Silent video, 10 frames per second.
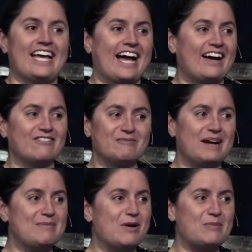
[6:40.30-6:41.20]
have
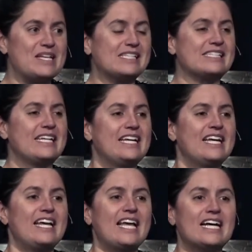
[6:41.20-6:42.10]
my moments.
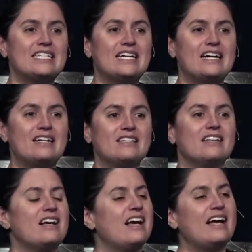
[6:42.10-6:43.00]
And uh,
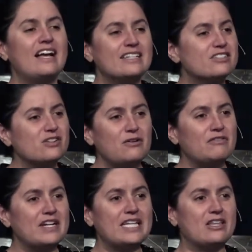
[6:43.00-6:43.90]
it's so
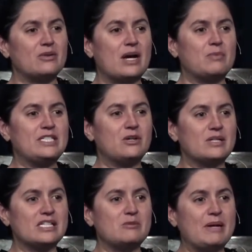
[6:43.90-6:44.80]
funny, though, that we don't
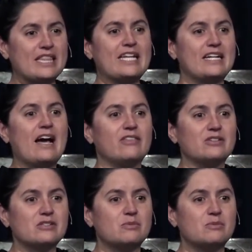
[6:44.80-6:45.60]
expect that in others.